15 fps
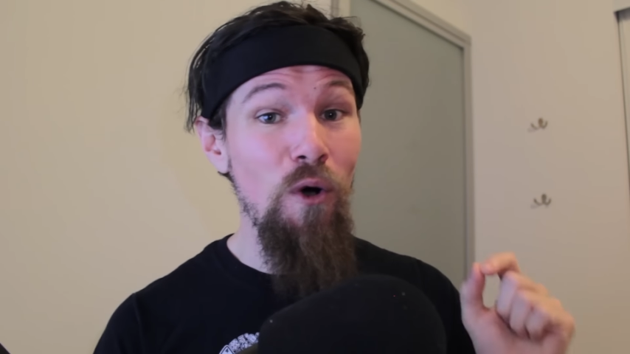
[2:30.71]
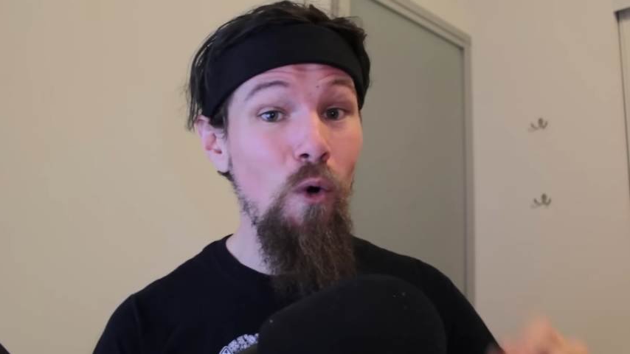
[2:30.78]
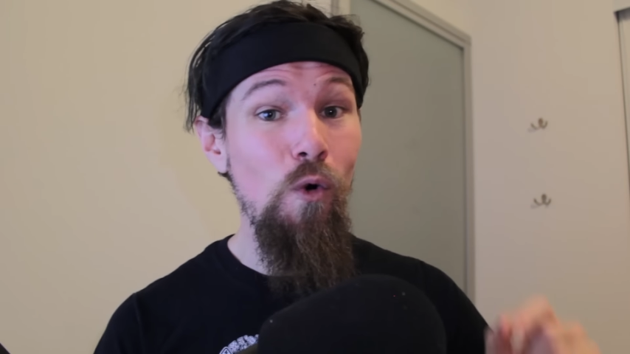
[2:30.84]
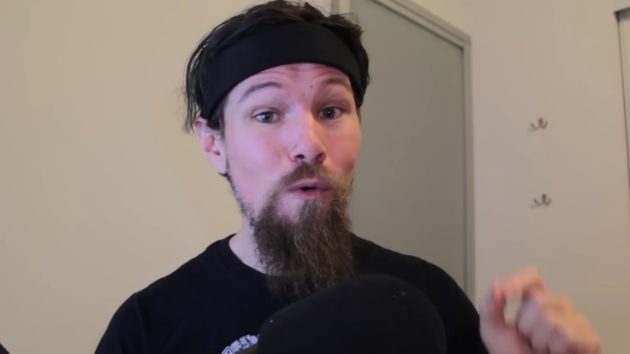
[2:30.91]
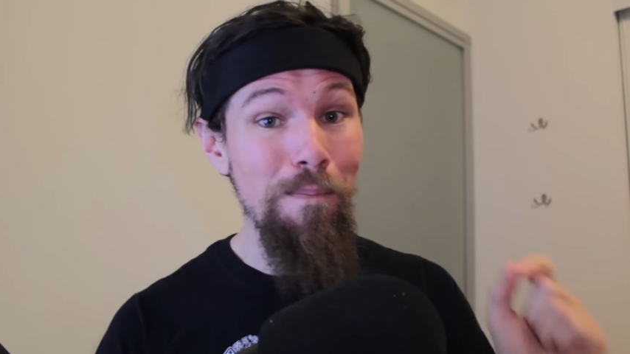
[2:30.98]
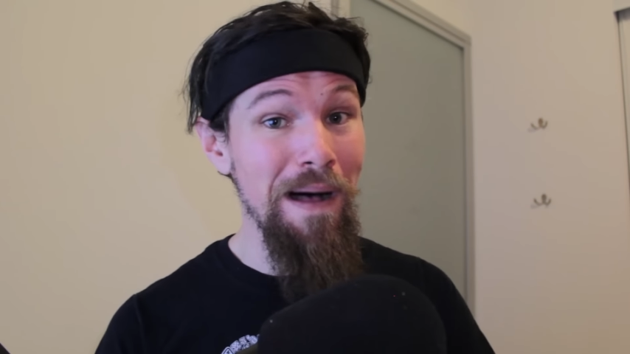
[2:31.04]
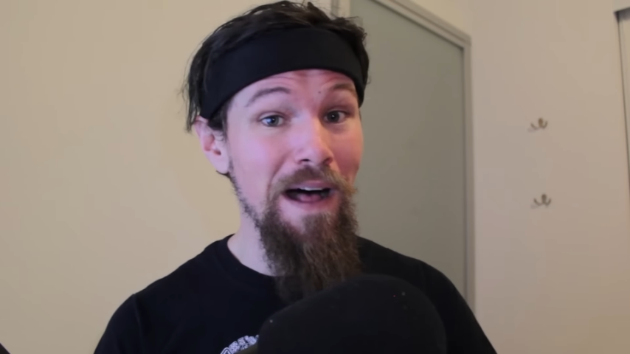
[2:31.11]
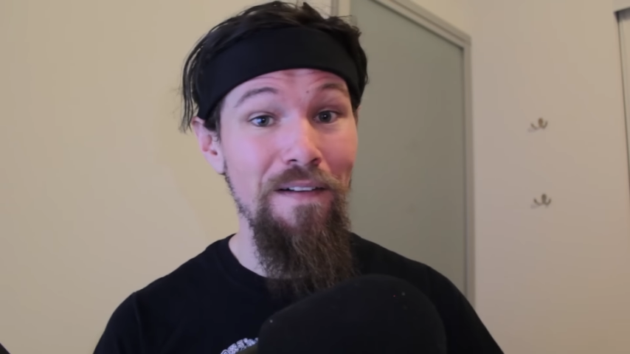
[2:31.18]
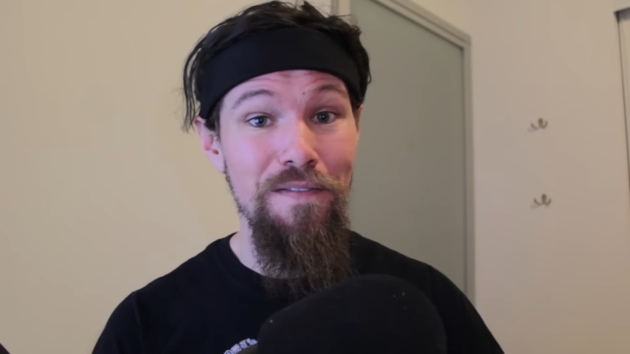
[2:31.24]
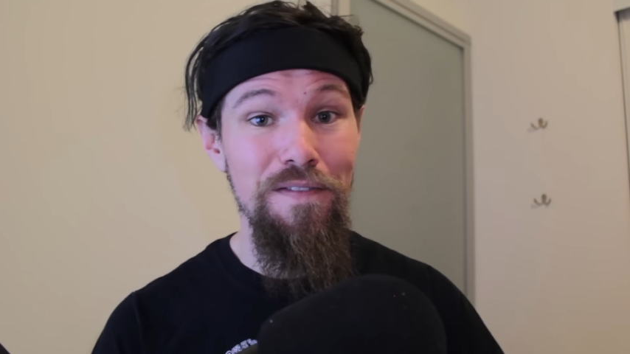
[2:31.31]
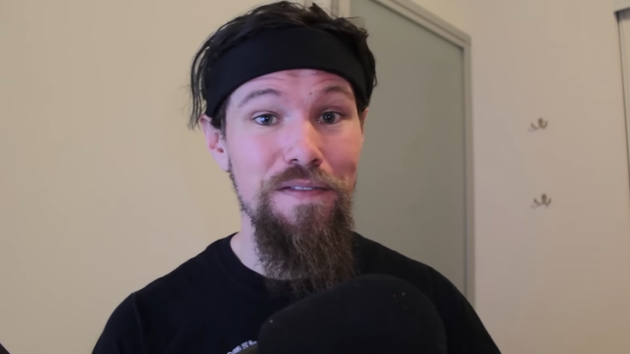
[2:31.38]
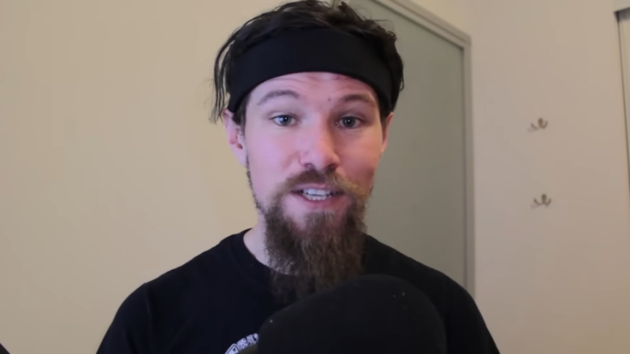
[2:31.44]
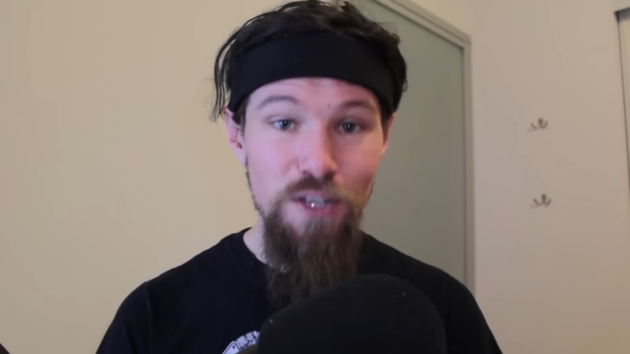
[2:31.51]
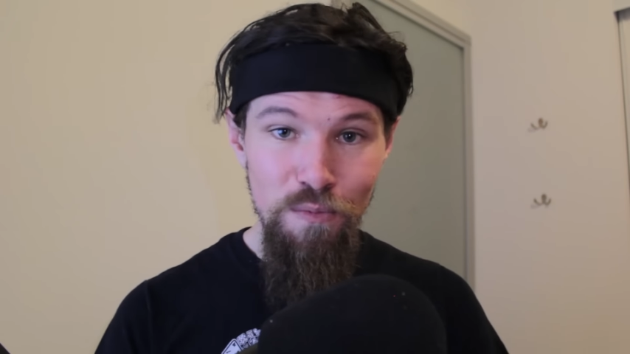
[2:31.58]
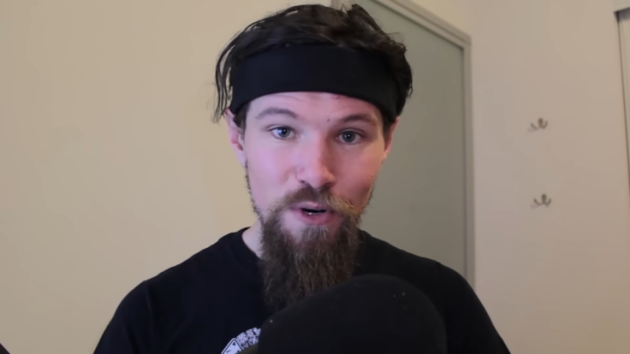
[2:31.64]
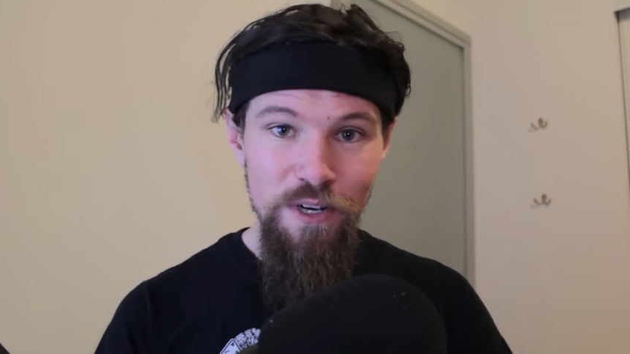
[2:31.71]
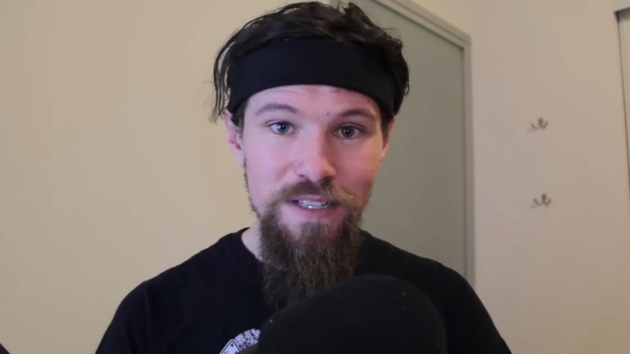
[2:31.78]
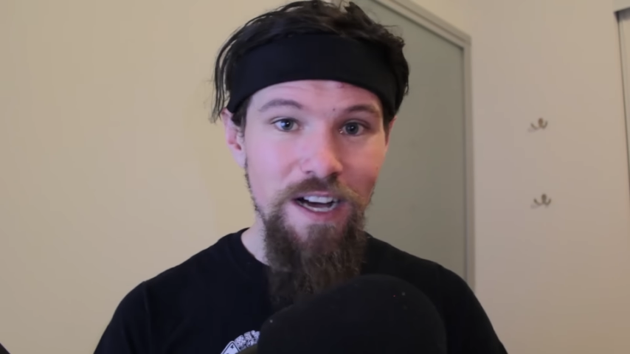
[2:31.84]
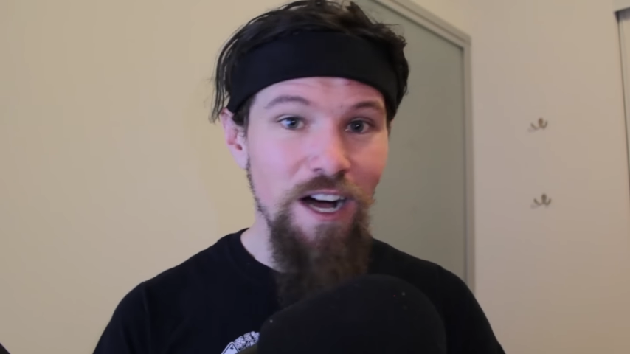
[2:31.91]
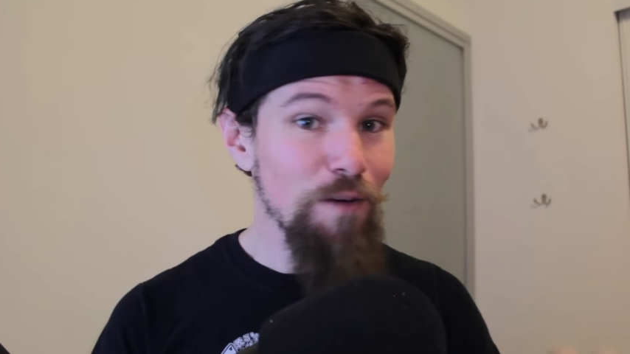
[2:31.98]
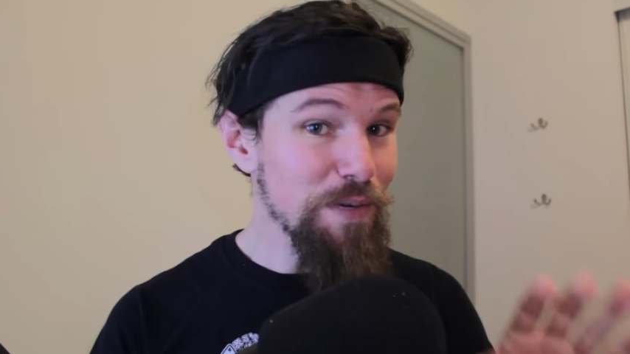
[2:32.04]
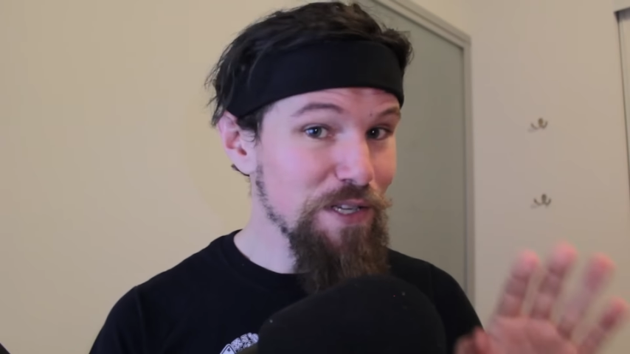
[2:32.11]
all month, and don't
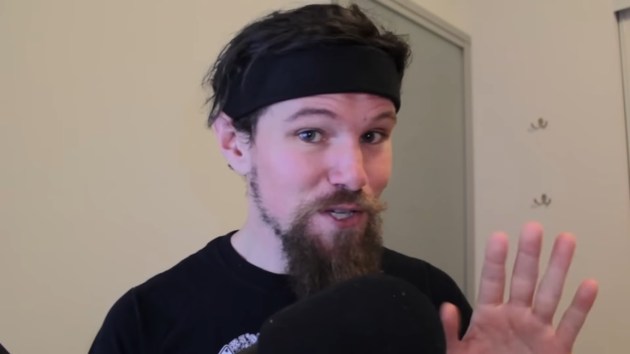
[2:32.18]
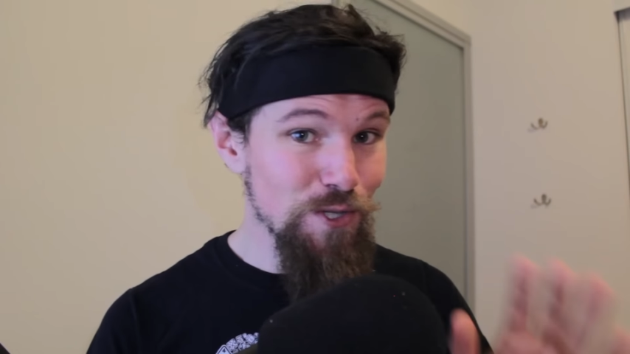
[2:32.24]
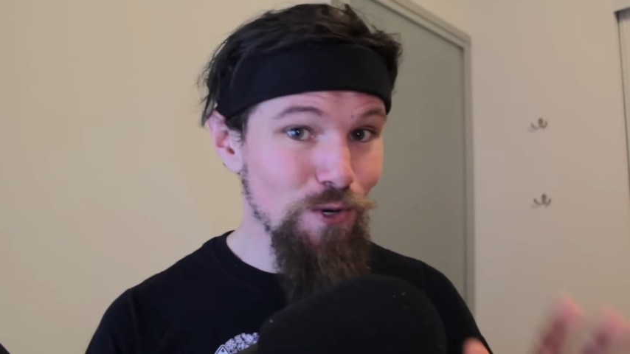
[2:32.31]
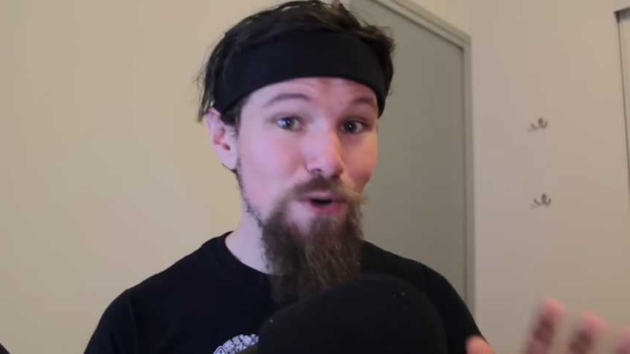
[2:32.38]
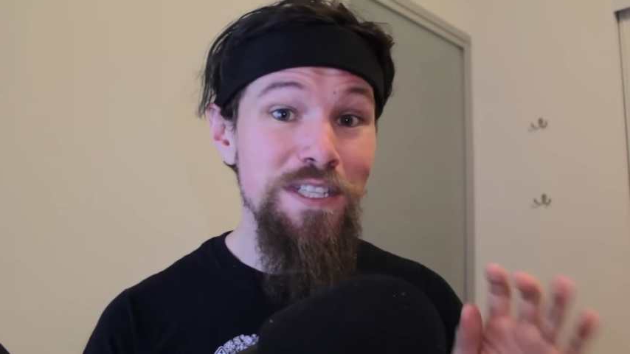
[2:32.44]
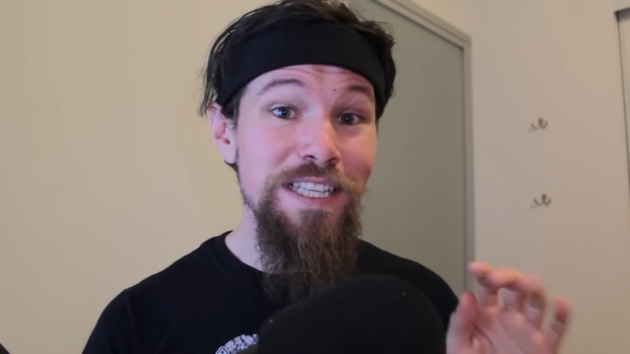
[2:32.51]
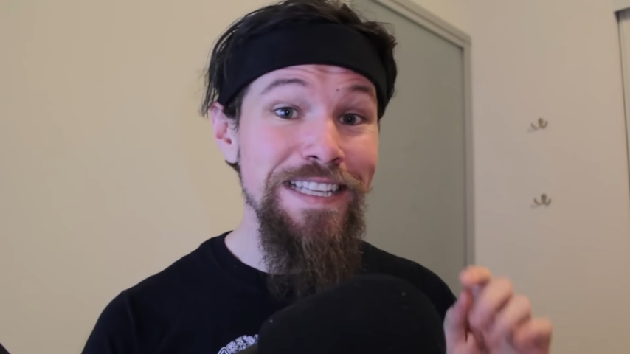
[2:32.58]
worry, I'll be sure